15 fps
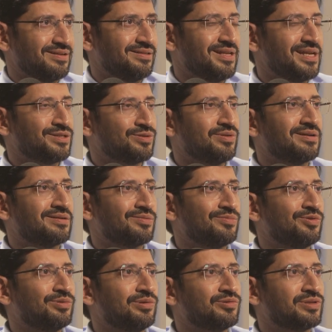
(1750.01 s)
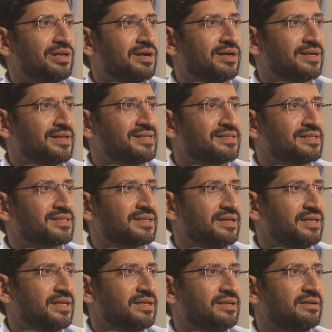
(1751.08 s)
they should undergo those lung cancer
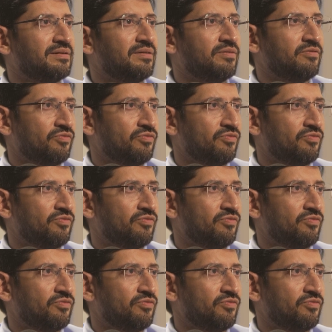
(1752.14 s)
screening